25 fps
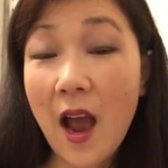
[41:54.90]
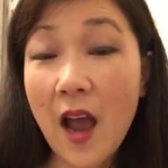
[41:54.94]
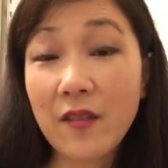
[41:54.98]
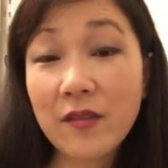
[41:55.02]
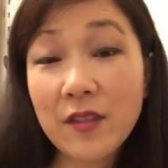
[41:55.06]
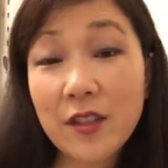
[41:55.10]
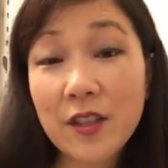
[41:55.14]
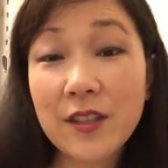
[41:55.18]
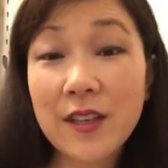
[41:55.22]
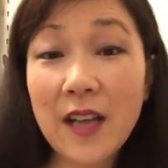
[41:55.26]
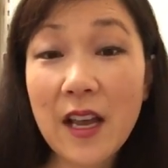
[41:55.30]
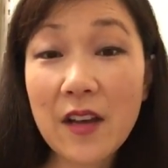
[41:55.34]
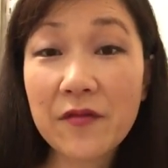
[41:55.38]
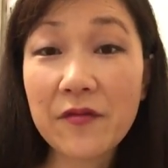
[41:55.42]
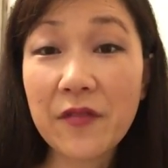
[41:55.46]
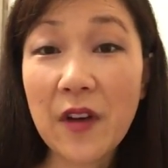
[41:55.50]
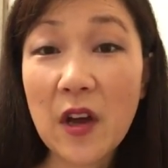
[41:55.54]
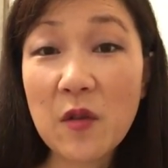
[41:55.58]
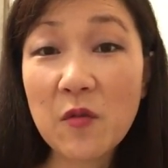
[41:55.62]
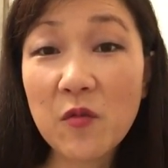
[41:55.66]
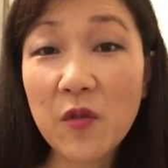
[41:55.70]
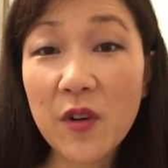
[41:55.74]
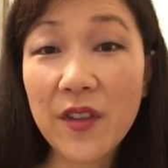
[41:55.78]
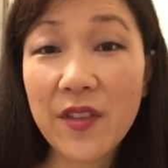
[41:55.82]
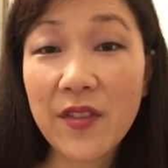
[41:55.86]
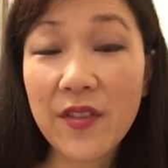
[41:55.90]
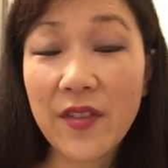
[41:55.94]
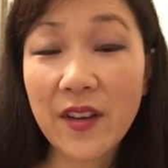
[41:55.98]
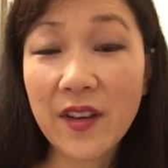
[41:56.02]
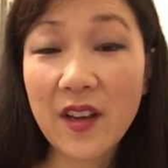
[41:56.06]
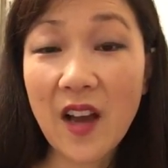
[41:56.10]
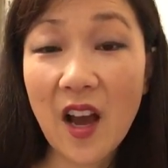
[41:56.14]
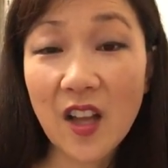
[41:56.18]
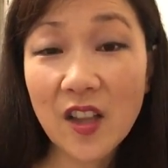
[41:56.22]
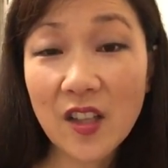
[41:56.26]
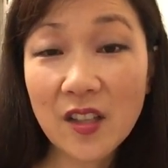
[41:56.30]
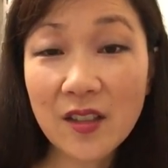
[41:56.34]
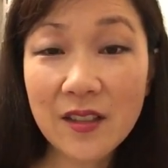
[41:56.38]
I've learned to have fun with the
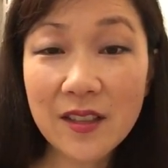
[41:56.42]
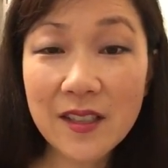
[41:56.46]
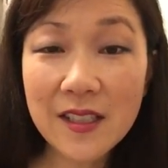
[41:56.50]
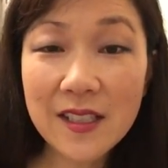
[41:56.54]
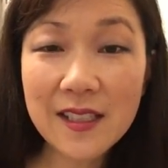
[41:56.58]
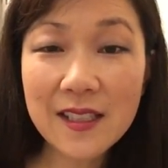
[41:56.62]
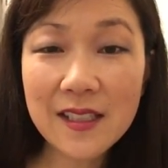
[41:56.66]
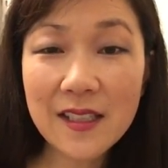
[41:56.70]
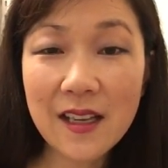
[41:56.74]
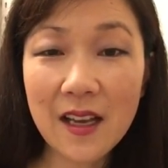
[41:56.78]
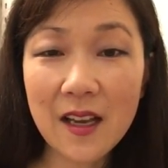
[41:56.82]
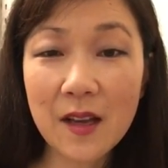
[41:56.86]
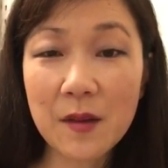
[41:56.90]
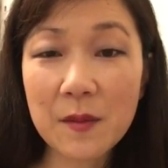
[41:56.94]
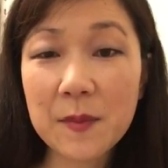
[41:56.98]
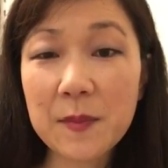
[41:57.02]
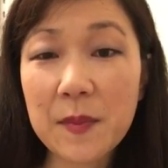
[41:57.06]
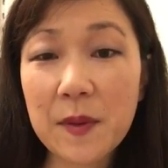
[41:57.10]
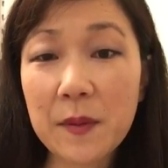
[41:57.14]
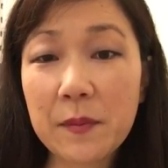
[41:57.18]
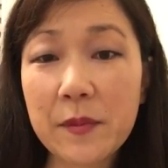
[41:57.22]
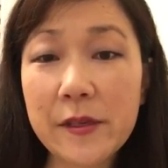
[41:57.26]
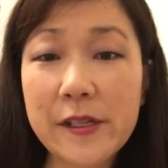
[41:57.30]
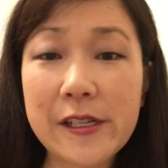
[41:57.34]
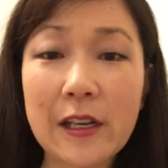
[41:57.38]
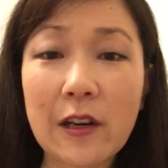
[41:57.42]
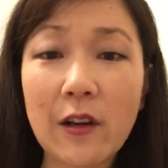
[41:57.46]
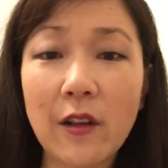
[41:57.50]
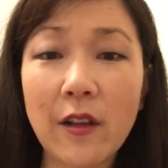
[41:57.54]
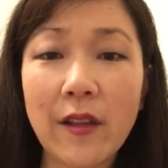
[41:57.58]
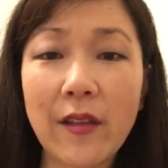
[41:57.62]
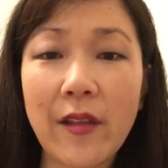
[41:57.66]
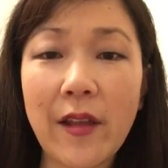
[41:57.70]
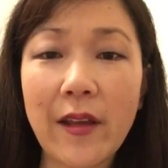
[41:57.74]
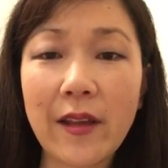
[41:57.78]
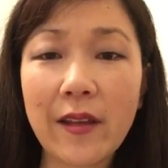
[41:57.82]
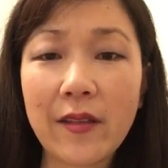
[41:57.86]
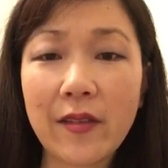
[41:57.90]
colors, um,
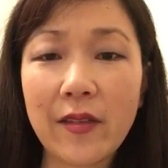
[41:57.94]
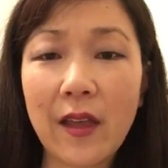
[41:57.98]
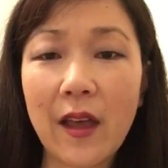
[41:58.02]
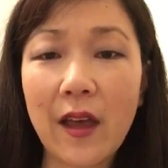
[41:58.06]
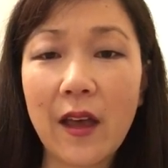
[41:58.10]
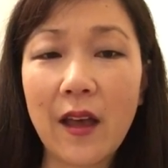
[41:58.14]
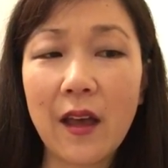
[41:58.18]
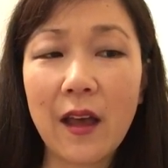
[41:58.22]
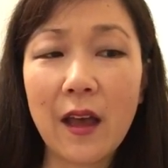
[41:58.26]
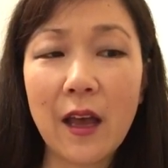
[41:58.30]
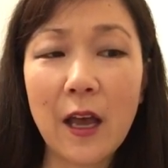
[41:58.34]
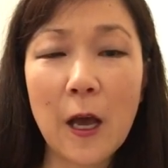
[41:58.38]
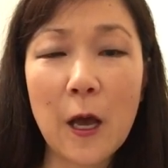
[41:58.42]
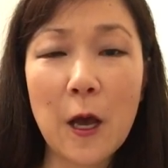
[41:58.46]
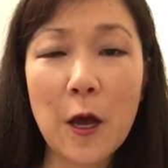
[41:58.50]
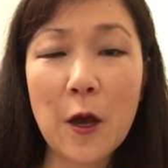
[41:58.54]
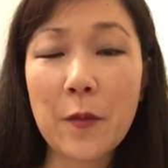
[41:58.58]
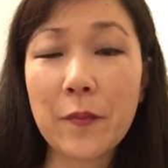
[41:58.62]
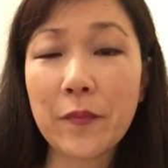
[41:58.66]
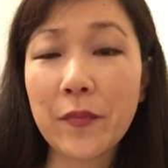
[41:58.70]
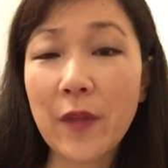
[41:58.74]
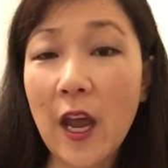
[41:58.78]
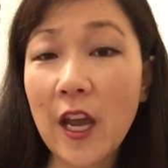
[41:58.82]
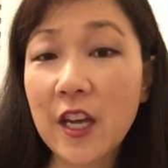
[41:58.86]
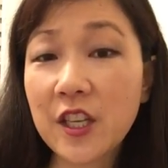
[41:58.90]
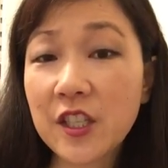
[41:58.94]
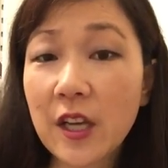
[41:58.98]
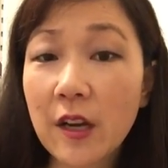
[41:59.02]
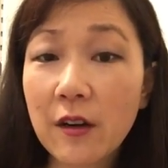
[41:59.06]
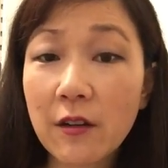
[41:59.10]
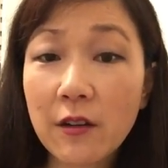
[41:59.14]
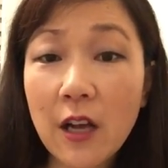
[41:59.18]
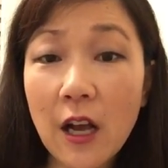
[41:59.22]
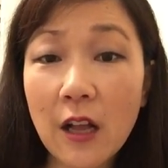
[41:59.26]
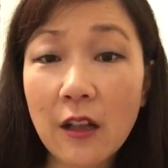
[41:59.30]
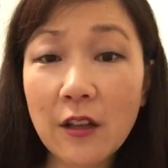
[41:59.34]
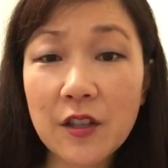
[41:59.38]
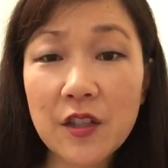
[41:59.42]
particularly like the um,
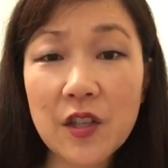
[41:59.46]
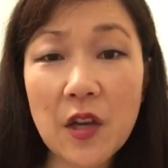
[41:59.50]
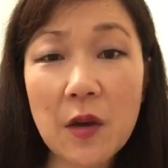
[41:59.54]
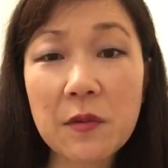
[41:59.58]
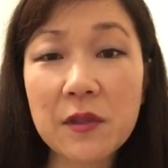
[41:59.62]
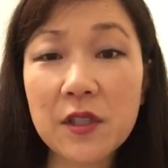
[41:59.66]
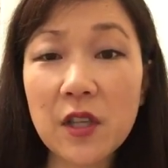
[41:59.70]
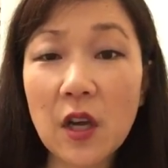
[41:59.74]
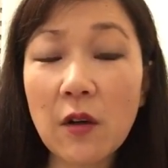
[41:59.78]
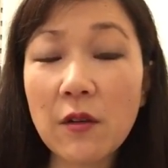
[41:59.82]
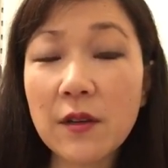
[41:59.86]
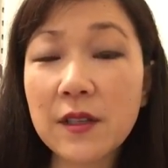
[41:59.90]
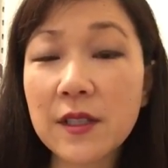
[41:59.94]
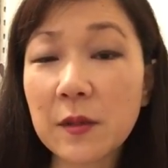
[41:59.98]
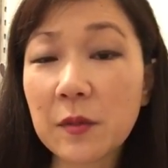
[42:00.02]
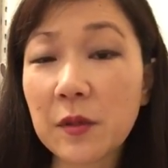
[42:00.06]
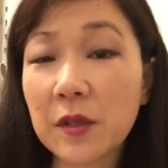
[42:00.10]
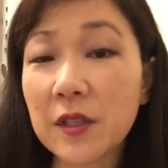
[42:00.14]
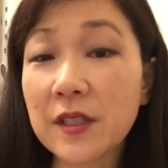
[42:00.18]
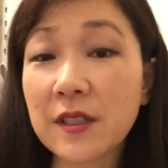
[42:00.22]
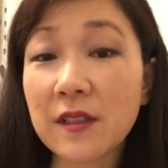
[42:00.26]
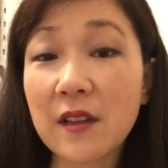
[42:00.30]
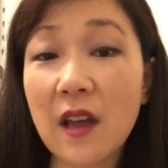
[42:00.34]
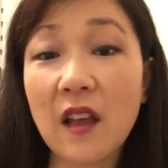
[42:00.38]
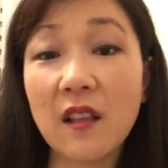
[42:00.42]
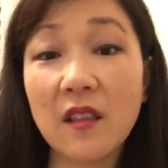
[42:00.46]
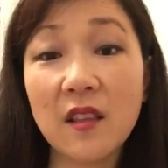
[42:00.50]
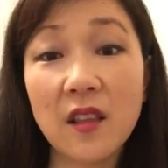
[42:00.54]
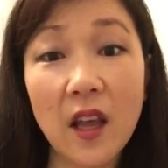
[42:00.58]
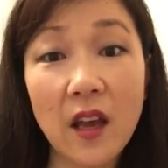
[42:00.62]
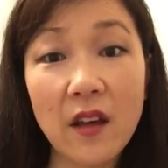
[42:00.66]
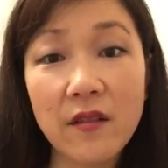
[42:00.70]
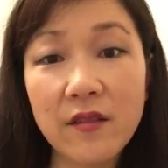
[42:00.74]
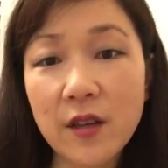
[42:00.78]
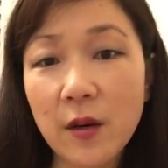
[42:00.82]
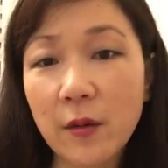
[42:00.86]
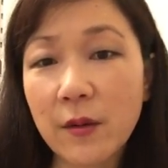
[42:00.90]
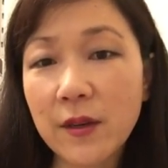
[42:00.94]
eyeshadow colors. I was always a person I
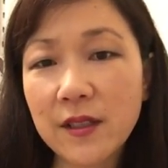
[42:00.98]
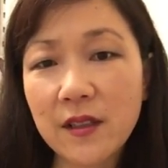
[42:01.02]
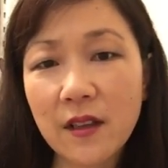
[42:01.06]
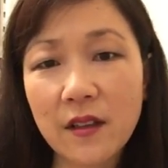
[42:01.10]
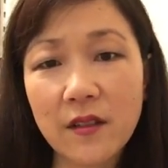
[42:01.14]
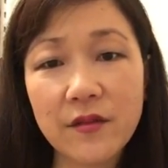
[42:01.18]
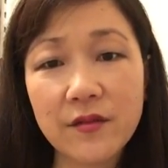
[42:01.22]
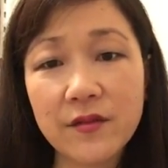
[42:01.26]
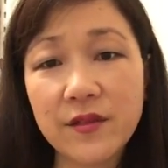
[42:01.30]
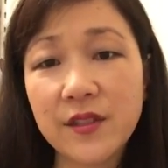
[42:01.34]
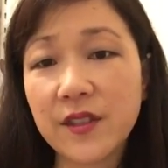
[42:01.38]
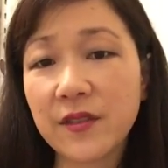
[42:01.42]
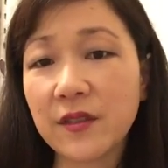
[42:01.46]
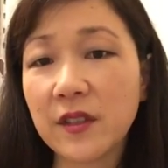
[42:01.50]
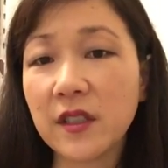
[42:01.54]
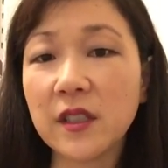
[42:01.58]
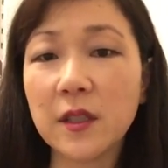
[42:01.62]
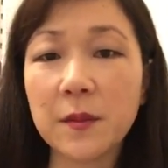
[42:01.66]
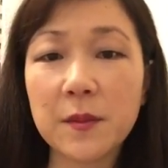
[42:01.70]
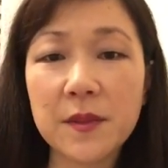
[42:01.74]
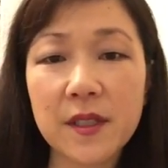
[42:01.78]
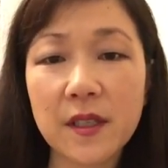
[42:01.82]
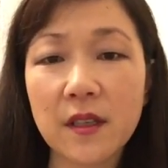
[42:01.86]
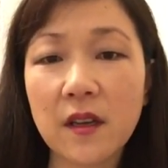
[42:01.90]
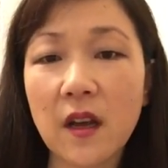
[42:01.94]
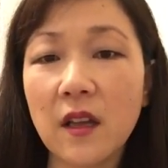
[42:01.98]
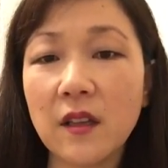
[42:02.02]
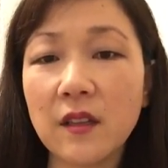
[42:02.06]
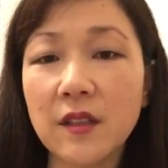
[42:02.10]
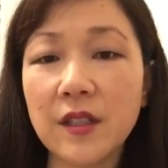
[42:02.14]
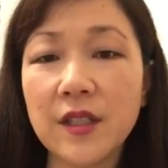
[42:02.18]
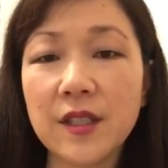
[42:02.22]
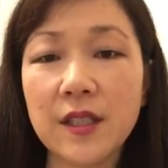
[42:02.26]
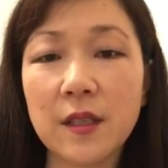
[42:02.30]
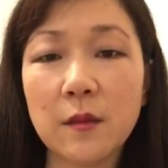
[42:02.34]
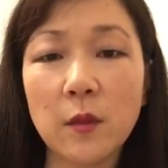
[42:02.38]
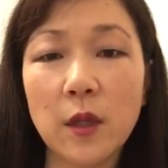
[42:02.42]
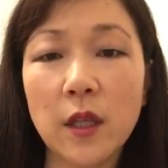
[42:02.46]
loved, always loved different lipstick colors